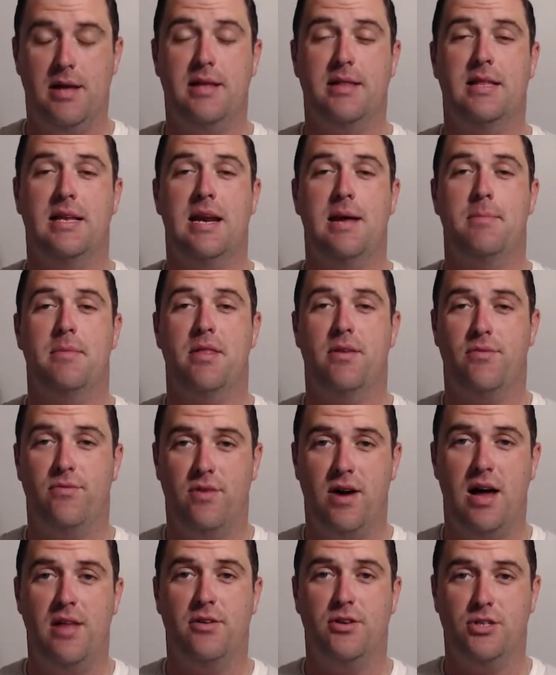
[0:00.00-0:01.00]
in the name of the
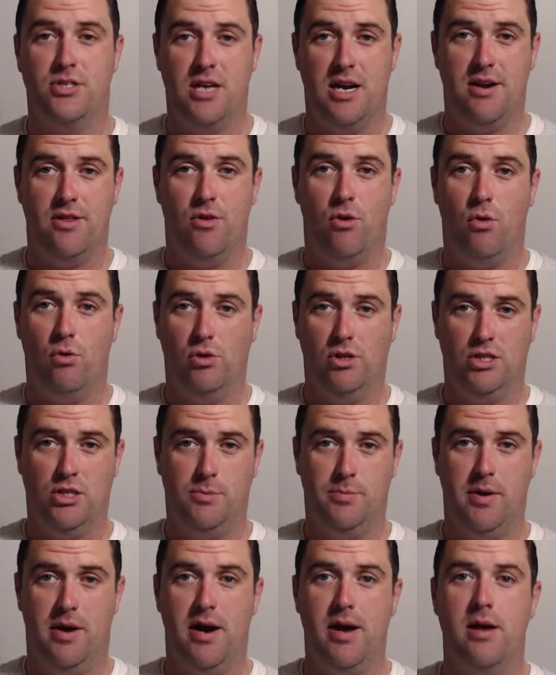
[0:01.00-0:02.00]
Father, Son, and the Holy
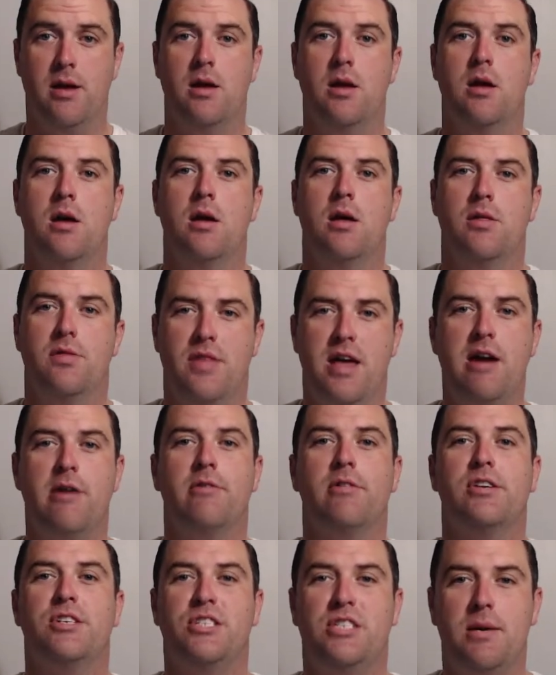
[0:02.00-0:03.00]
Spirit, they
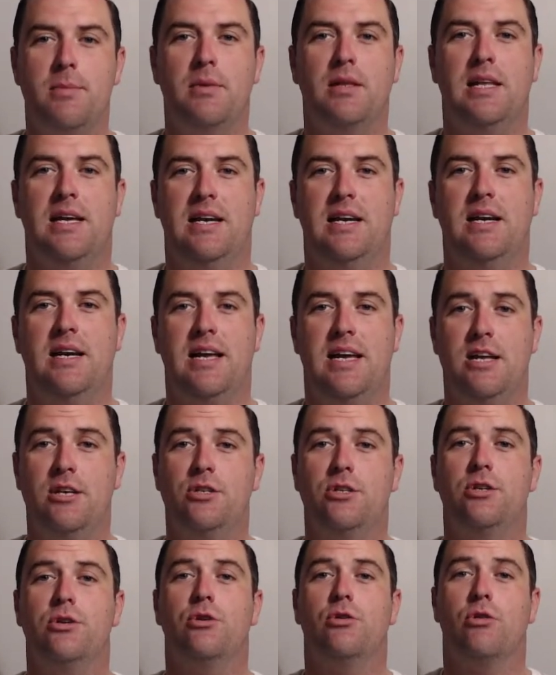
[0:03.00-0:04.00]
are assimilated
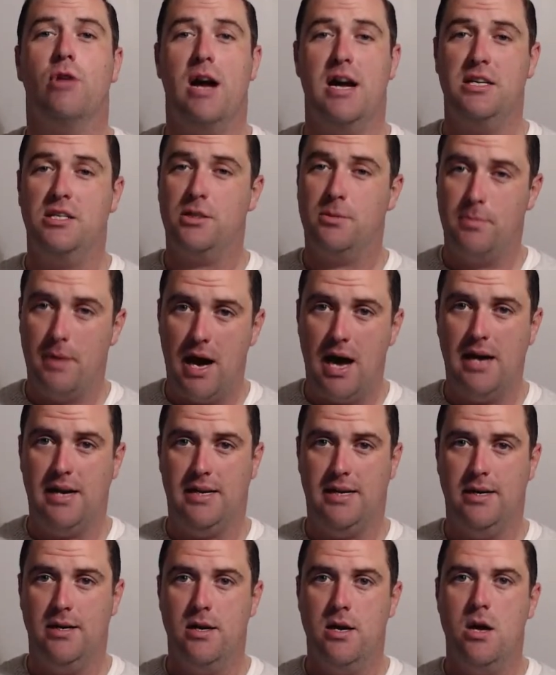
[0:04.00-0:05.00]
into Christ's
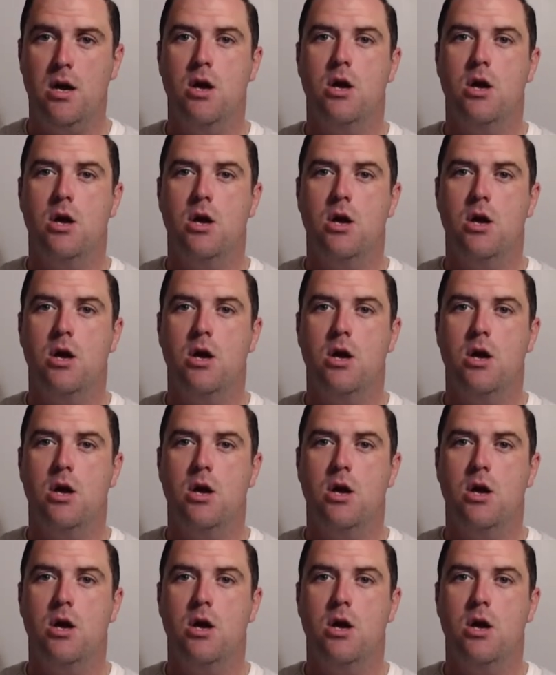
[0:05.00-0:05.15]
body.